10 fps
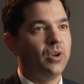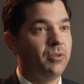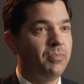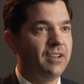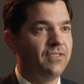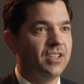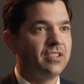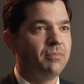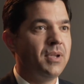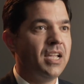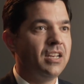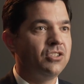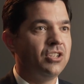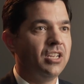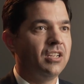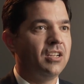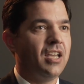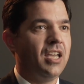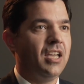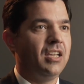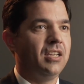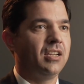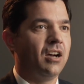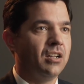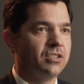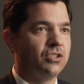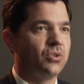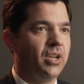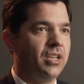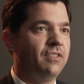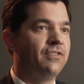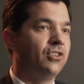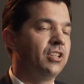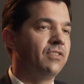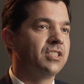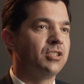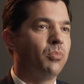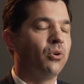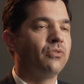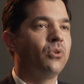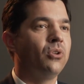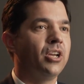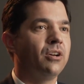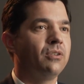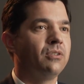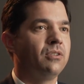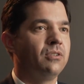one of the benefits of managing a concentrated, fully invested portfolio.